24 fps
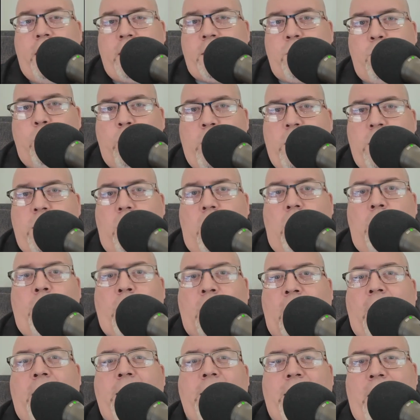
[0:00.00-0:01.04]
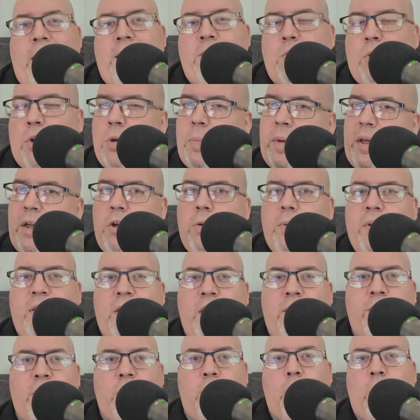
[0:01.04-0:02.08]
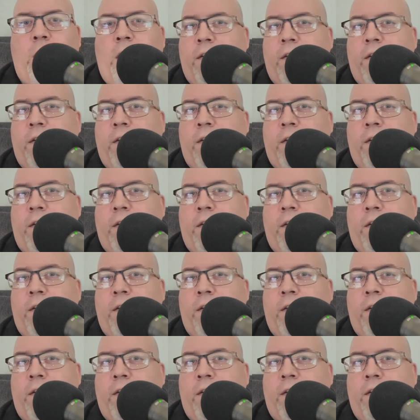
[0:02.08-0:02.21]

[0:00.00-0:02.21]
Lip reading: next week, our podcasts are going to be a little bit different.